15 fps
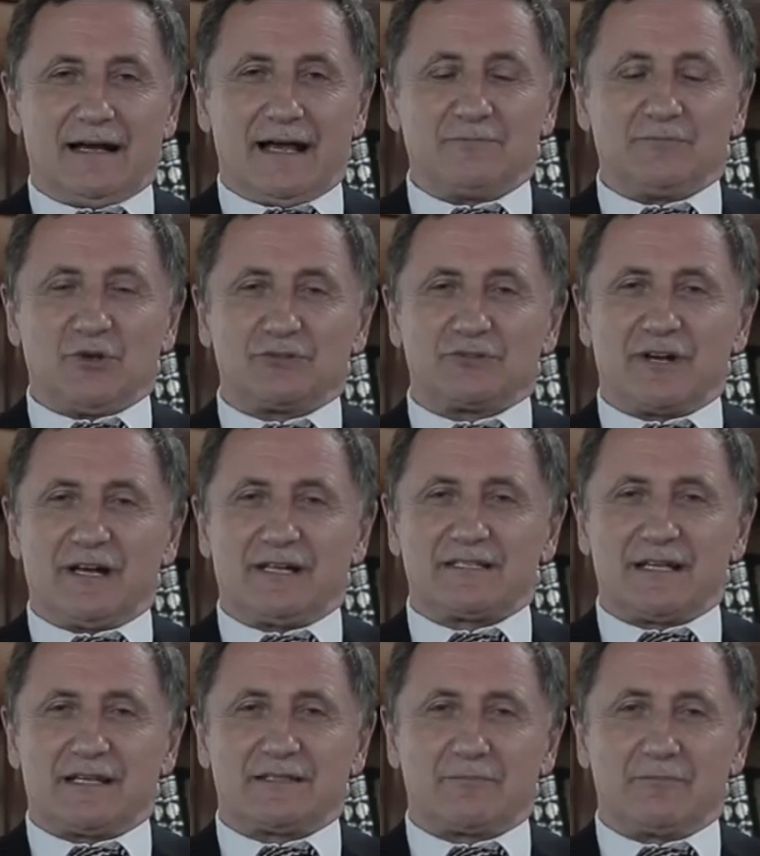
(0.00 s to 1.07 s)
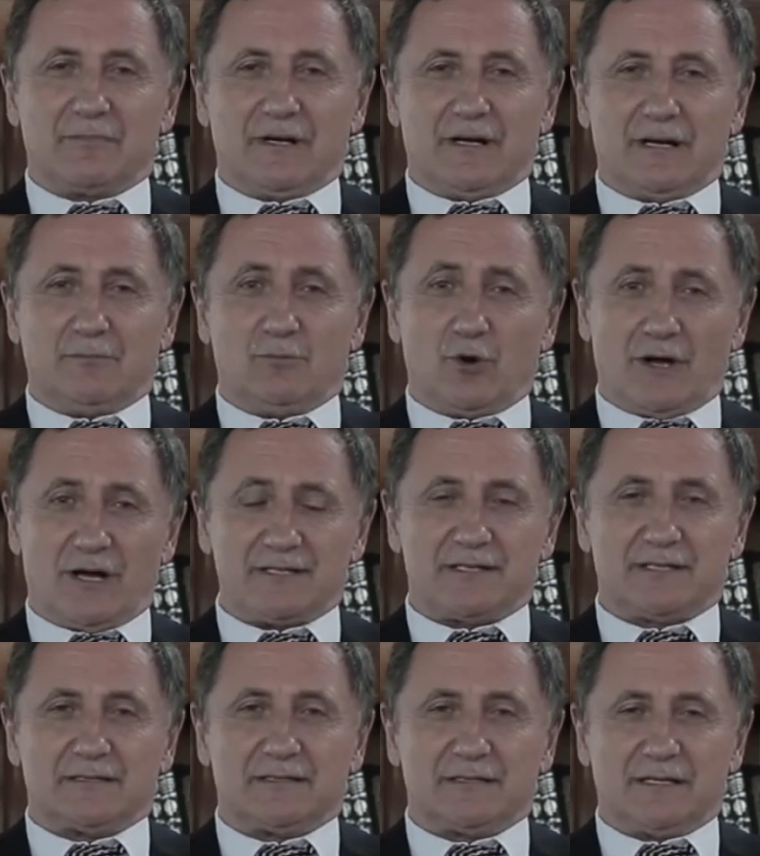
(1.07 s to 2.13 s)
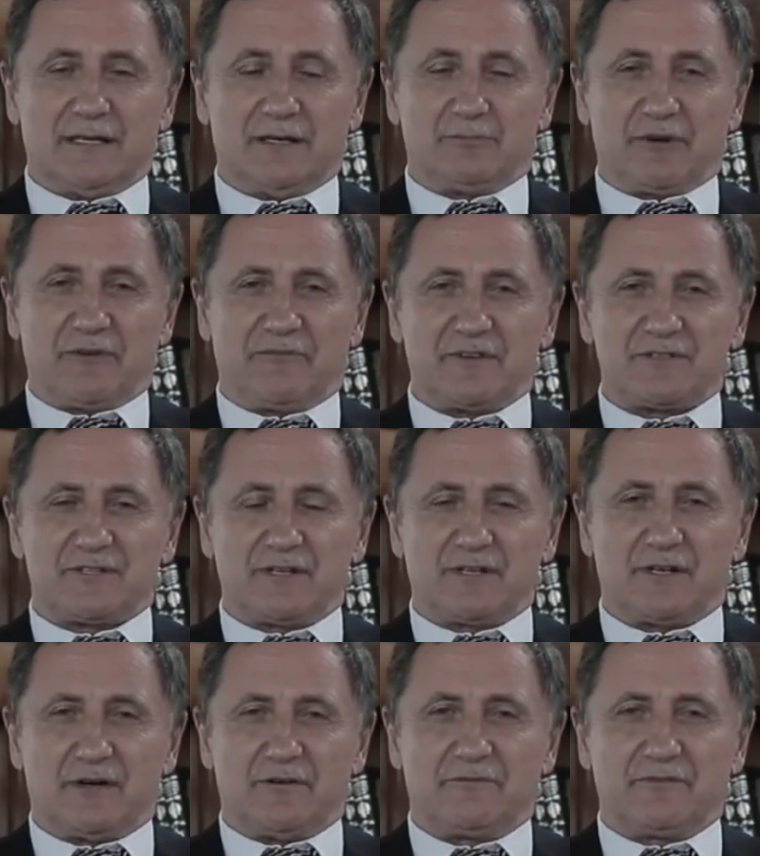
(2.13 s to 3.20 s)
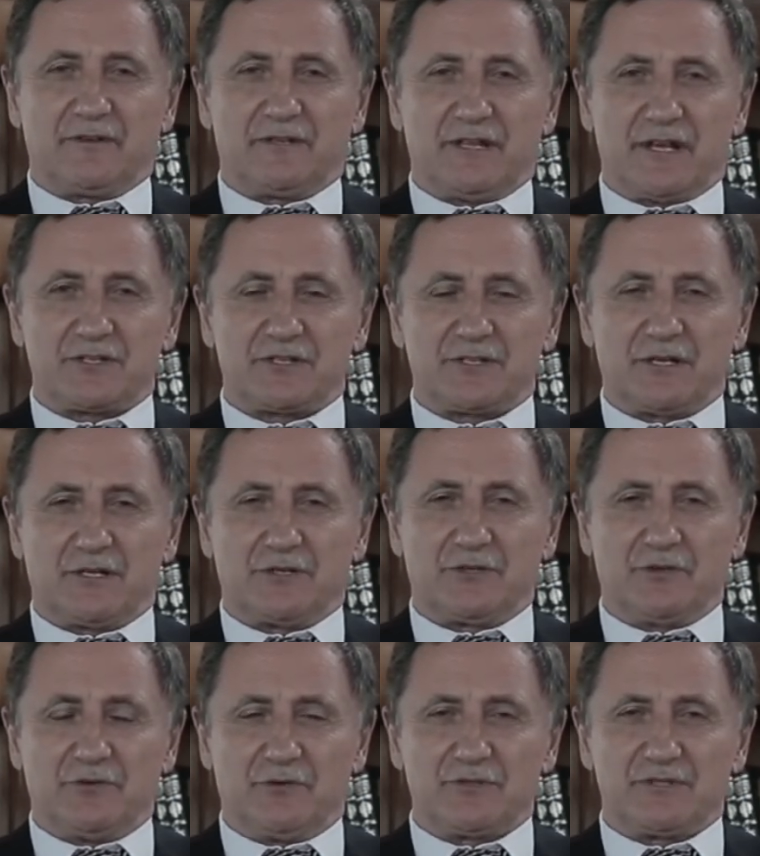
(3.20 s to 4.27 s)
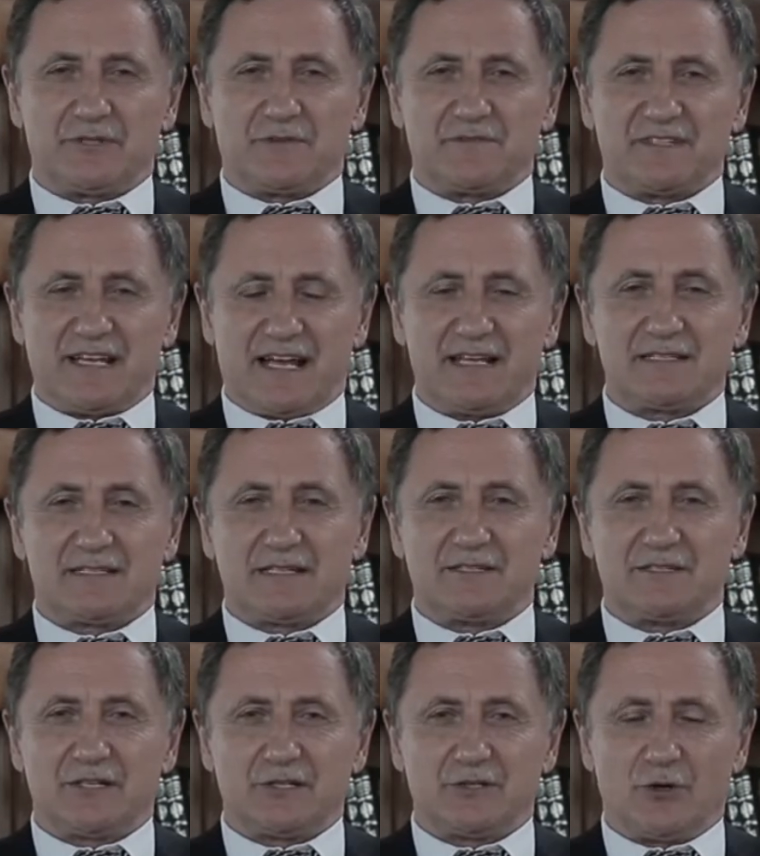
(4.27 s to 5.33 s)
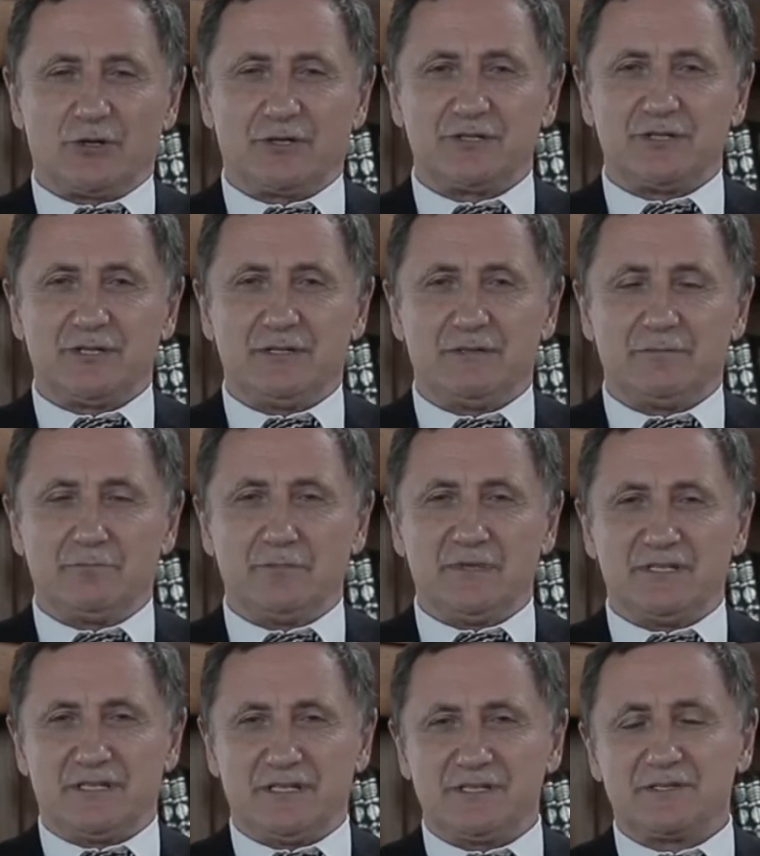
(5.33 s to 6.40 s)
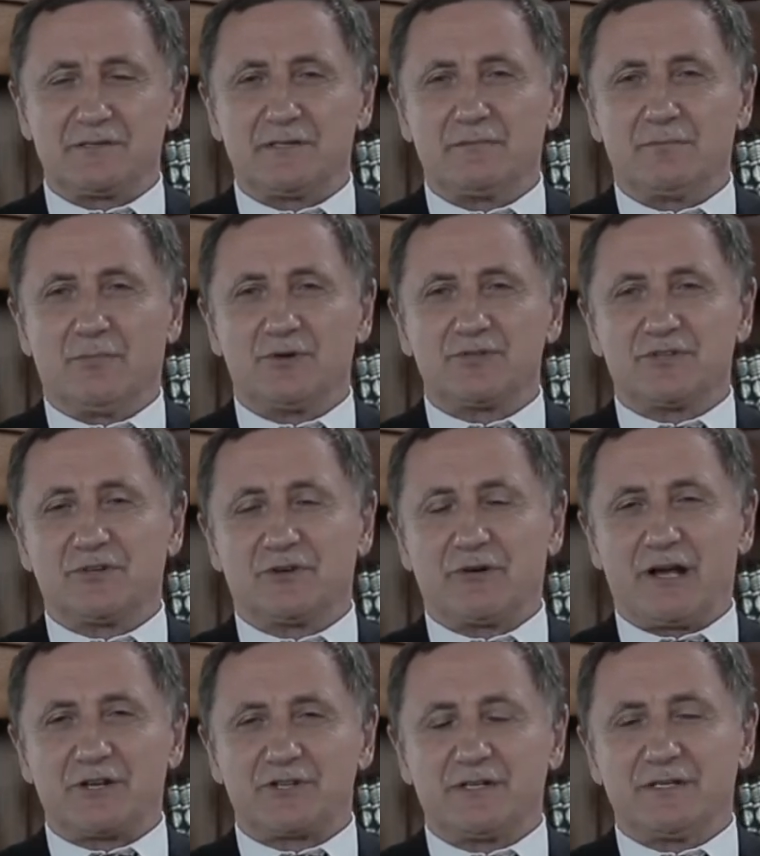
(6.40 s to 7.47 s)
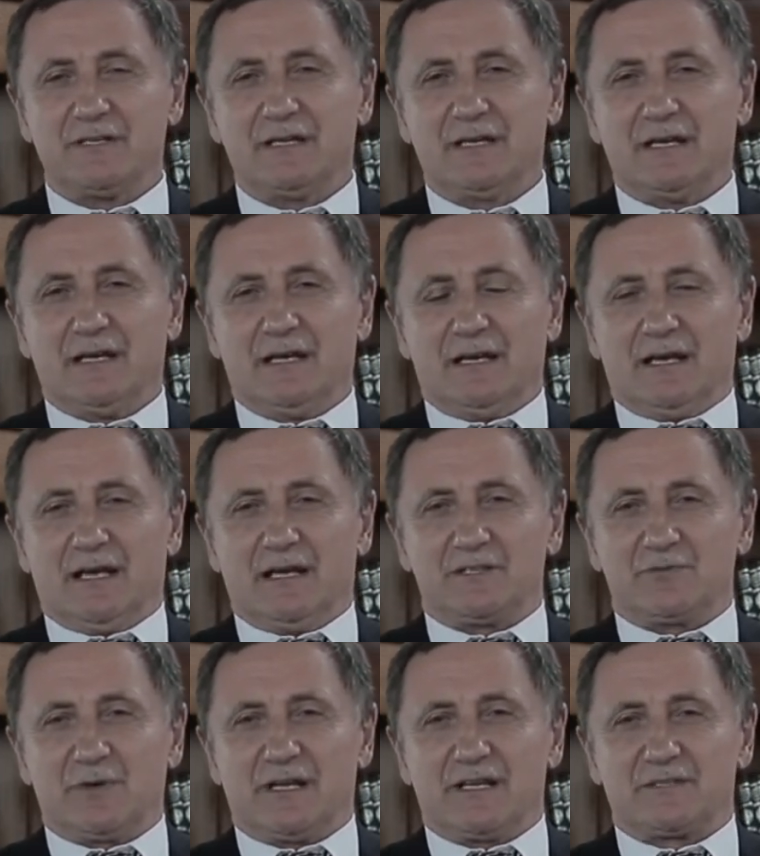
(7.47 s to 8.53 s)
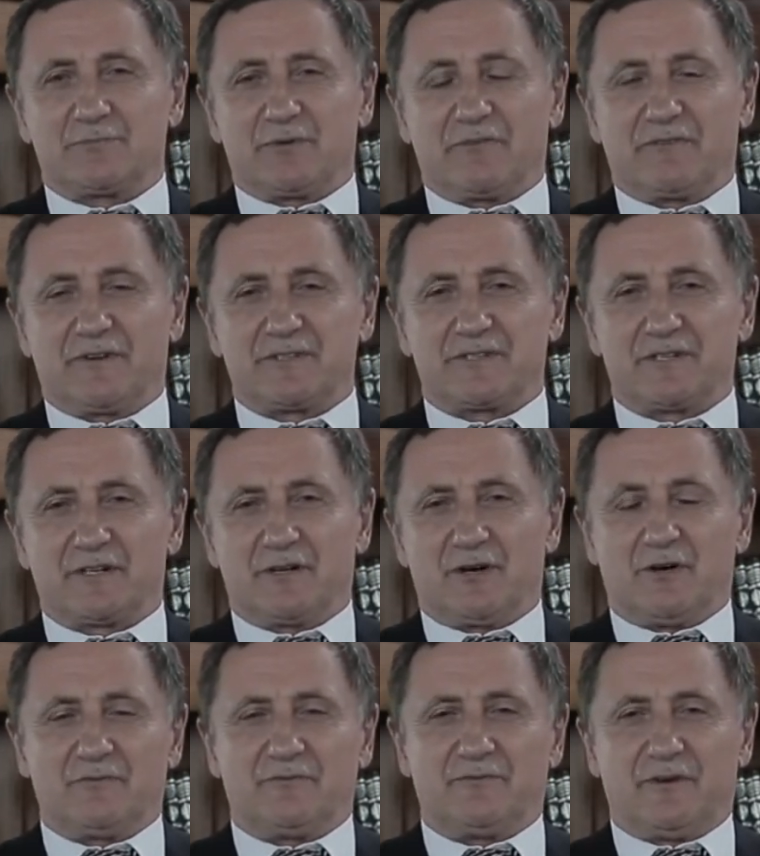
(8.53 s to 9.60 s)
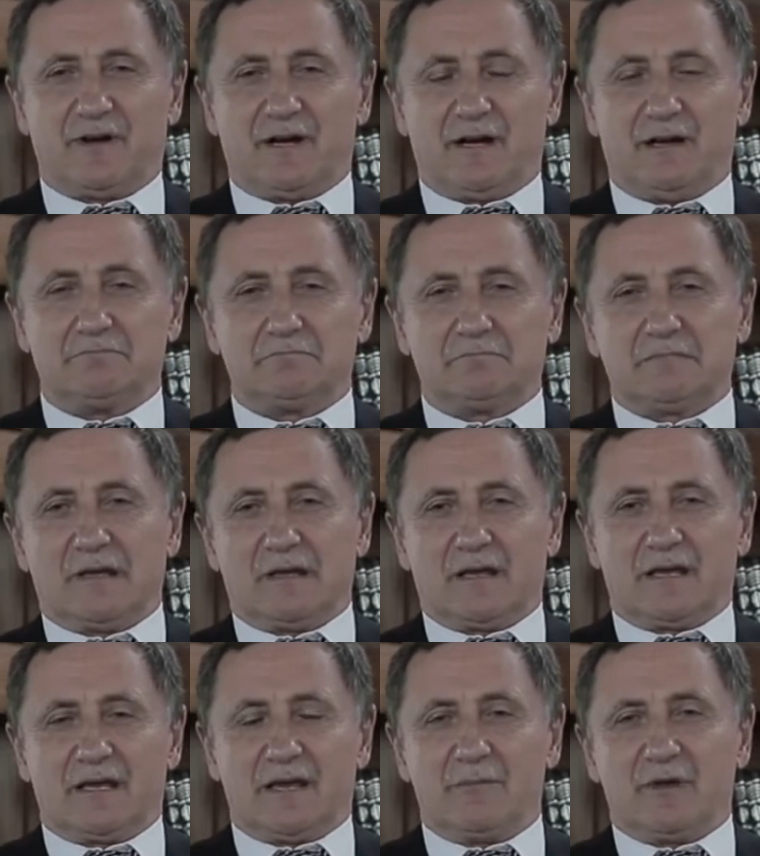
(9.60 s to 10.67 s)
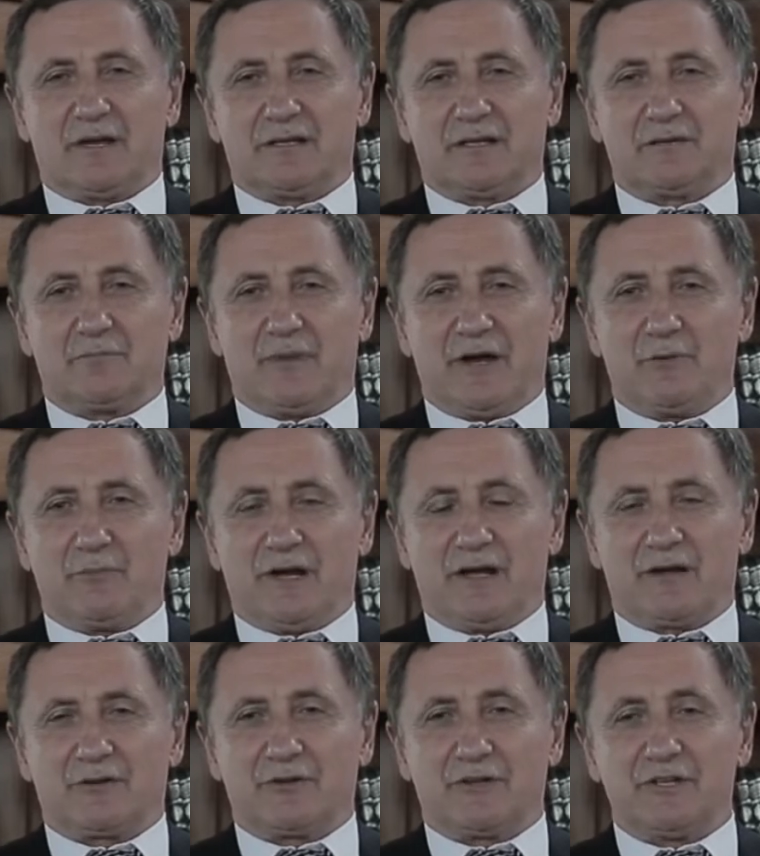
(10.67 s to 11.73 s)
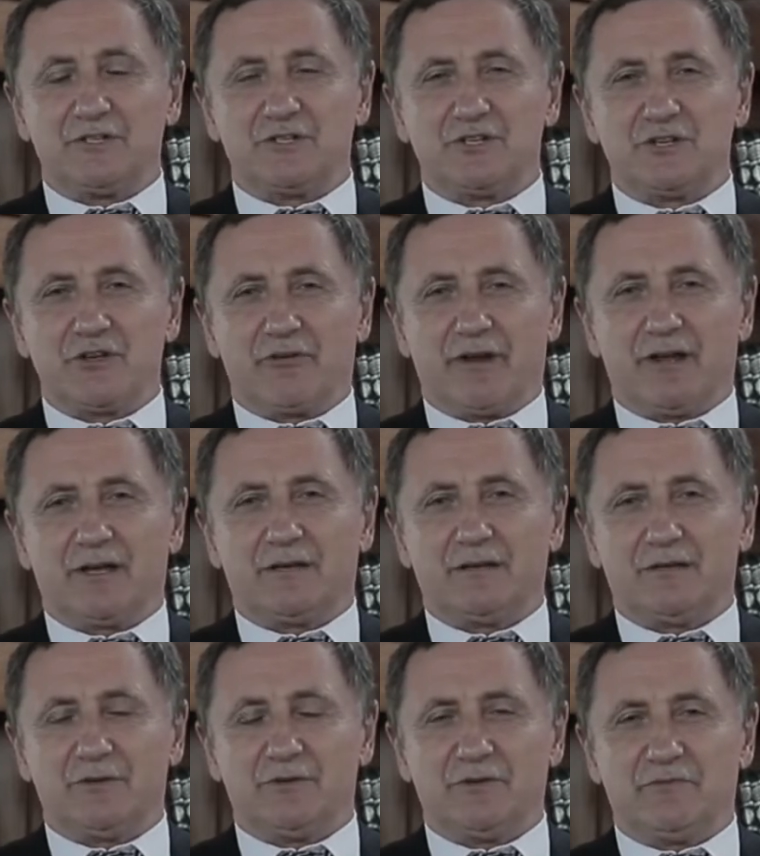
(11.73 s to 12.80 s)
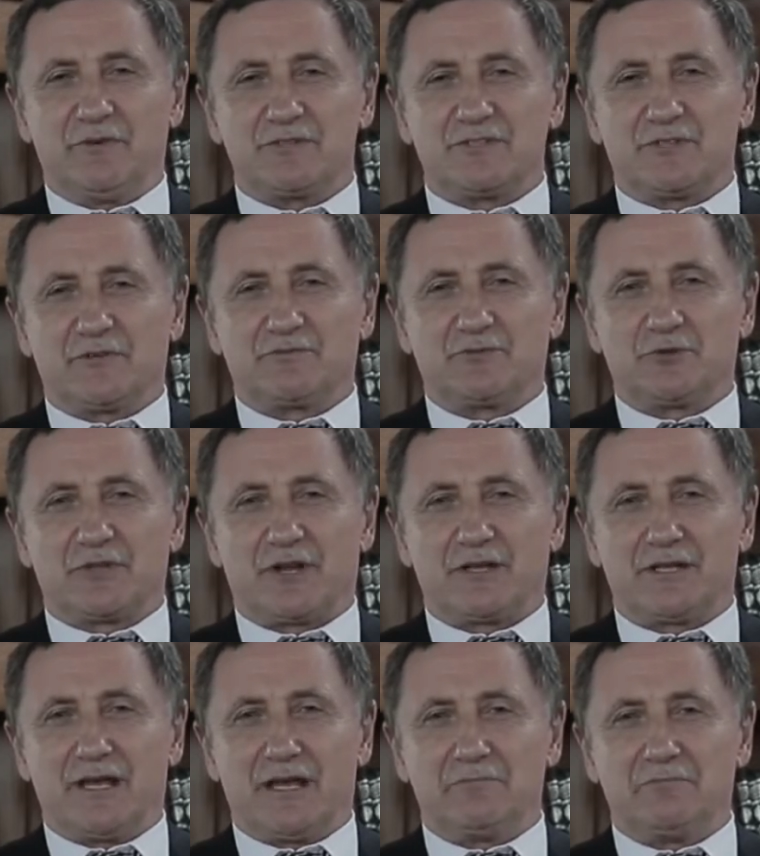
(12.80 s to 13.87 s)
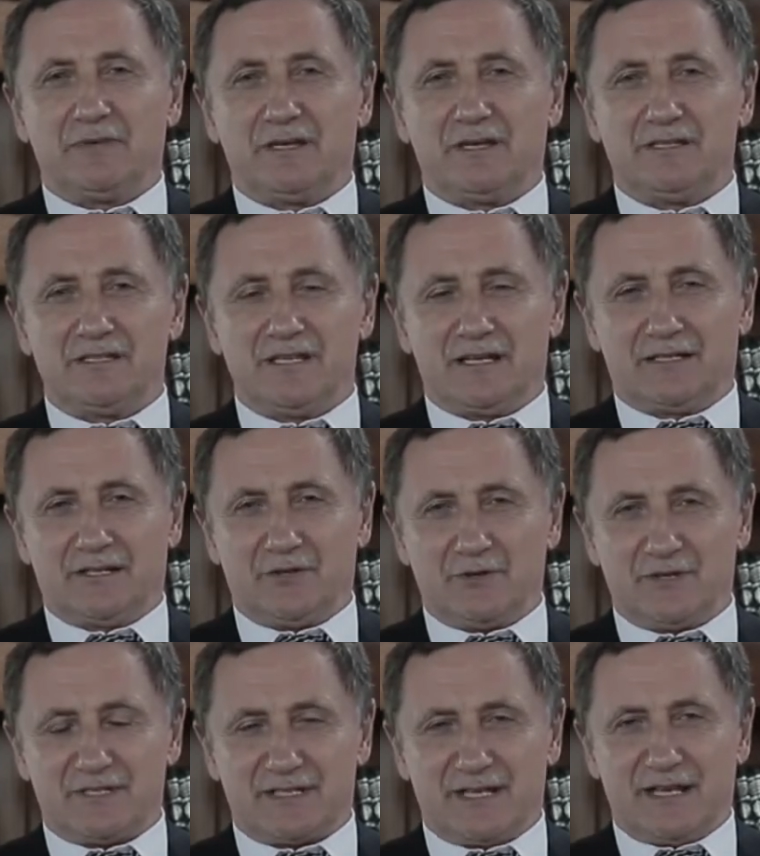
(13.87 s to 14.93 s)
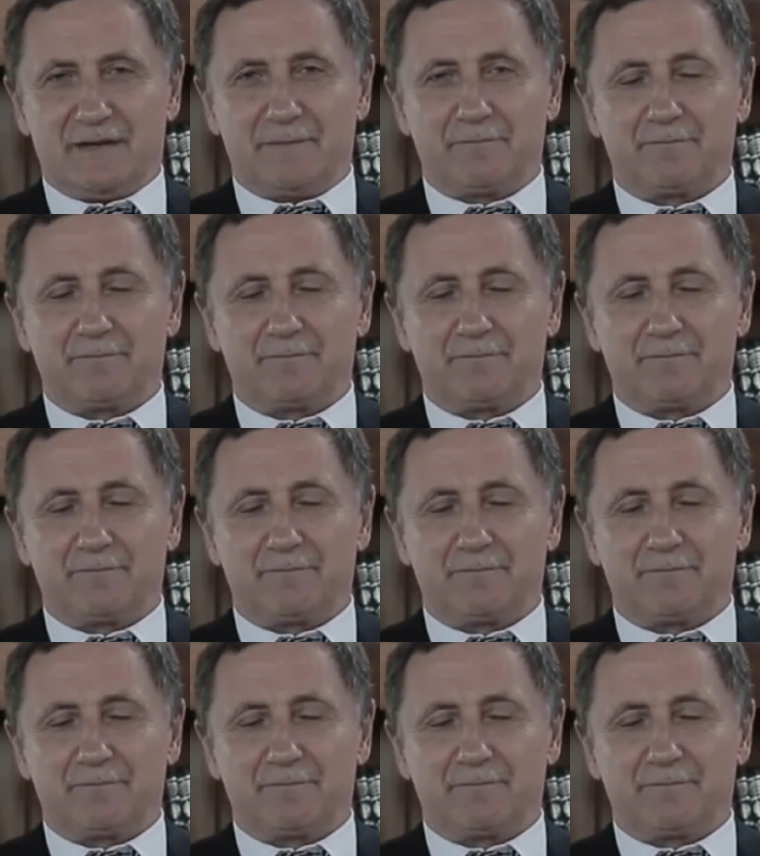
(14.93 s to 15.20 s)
I'm Dr. Alexander Mukasian, professor of National University of Science and Technology, MISiS, Moscow, Russia, as well as professor of chemical and biomolecular engineering, University of Notre Dame, Indiana, USA.